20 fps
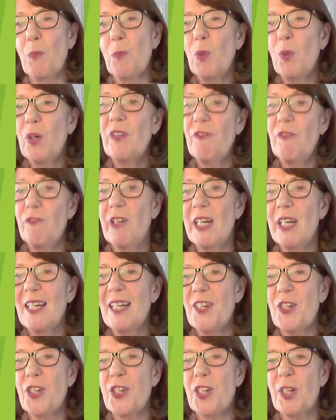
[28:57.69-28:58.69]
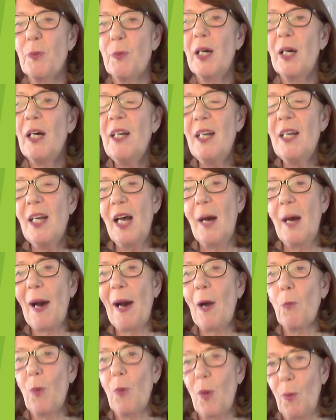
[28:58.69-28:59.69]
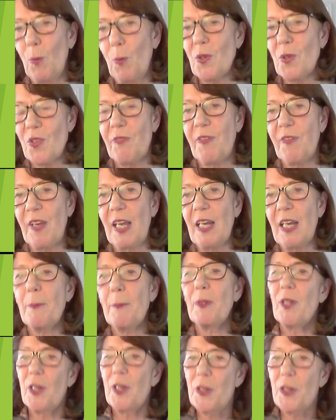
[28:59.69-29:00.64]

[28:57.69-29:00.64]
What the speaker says: they weren't really sure about what was available.